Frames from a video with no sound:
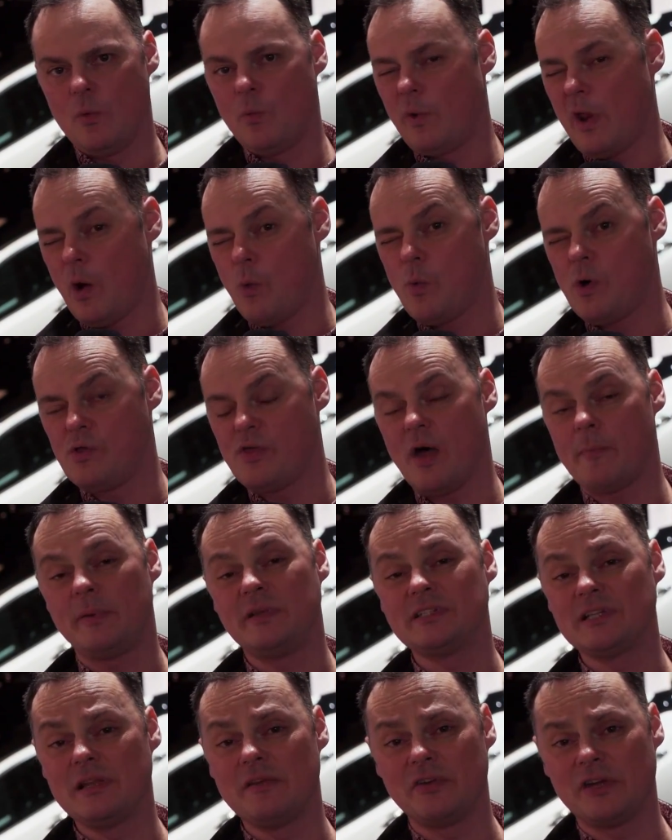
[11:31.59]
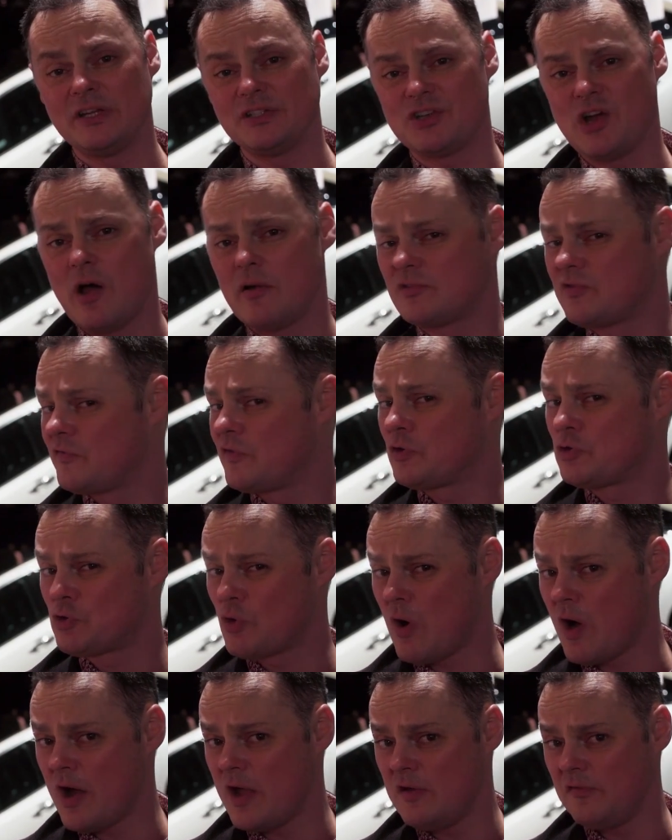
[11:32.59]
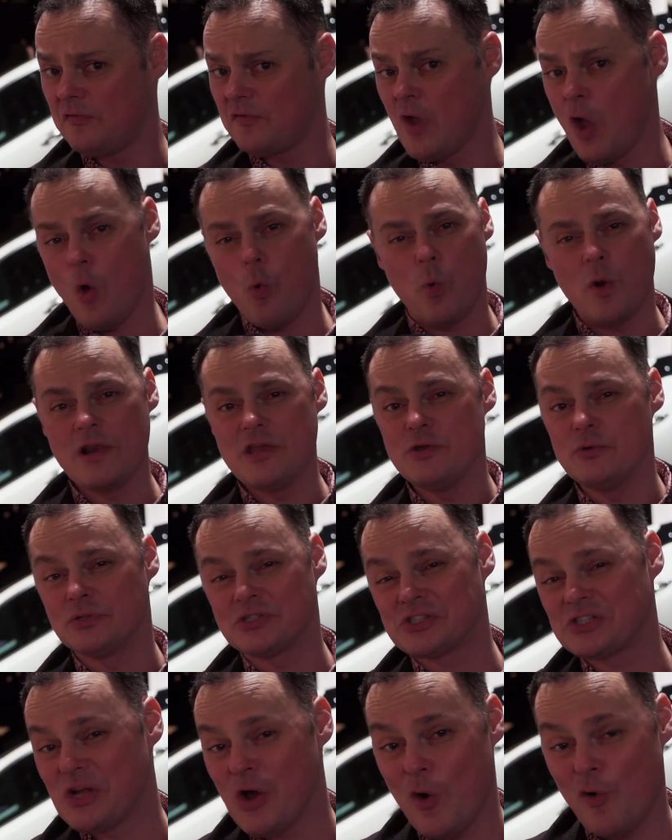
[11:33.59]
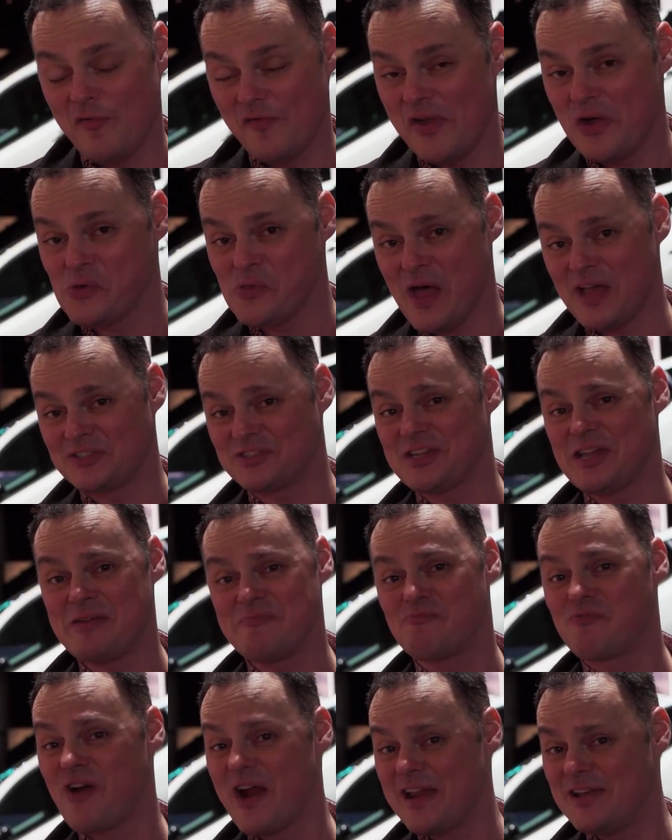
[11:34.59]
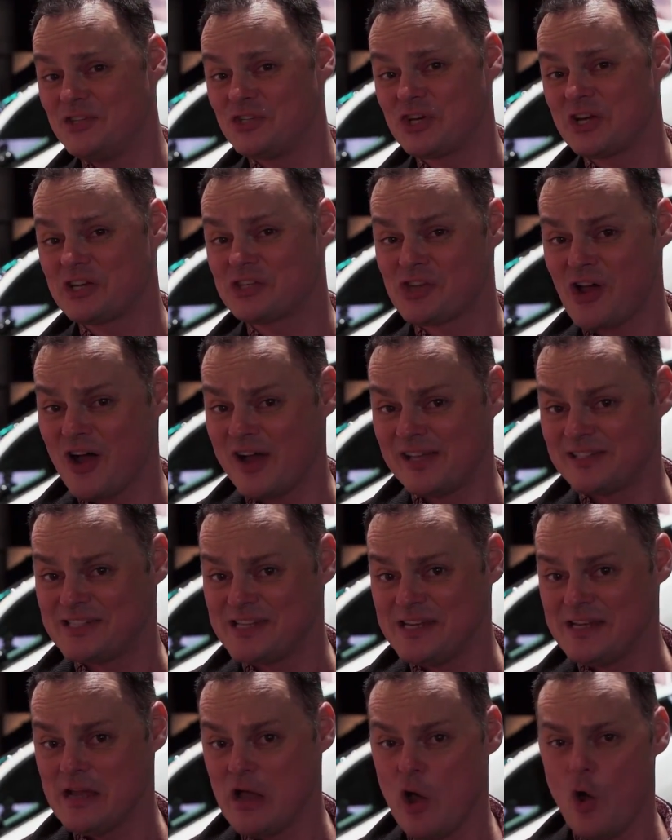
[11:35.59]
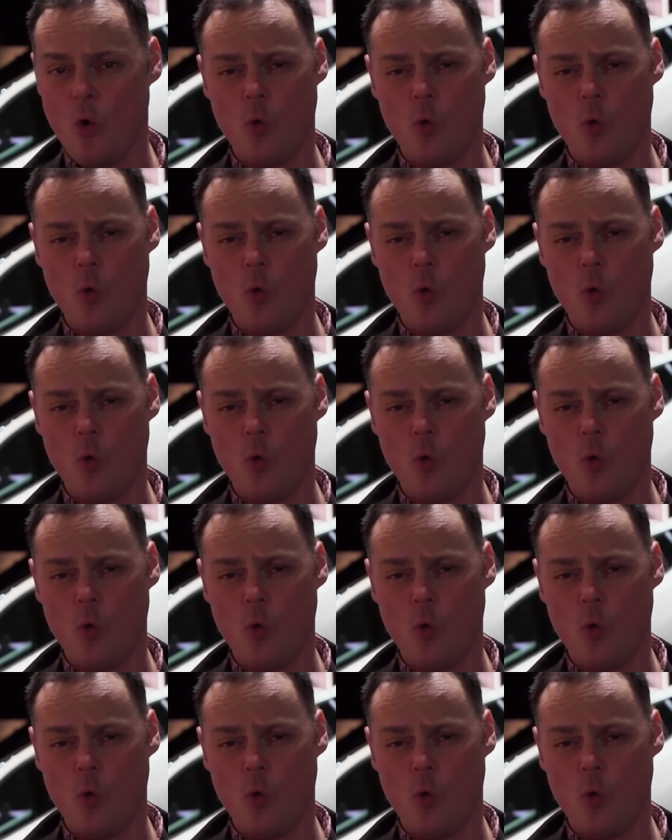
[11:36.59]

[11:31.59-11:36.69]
Now, will that be delivered in terms of the drive? Will you still feel that same range anxiety?